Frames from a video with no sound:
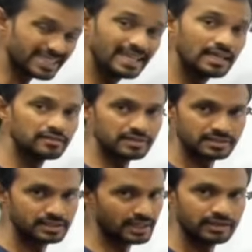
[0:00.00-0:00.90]
in A
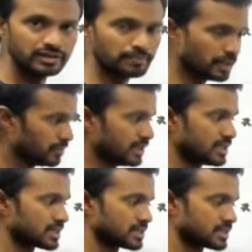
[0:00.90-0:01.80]
levels. In the A level paper,
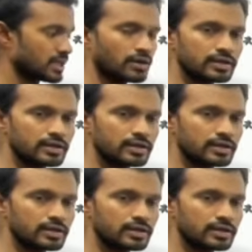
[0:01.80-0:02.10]
these lessons are